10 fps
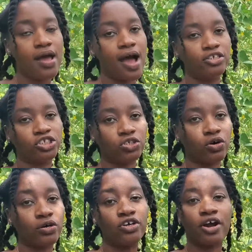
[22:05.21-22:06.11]
and
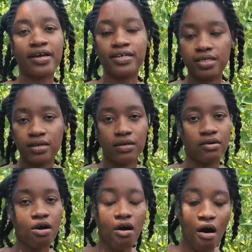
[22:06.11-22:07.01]
so you're getting
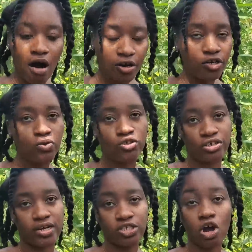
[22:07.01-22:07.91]
all the
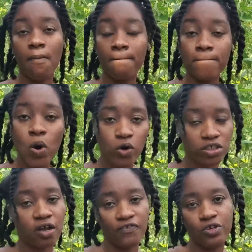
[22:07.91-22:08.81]
nutrients or
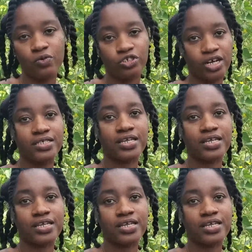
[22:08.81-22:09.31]
most of the nutrients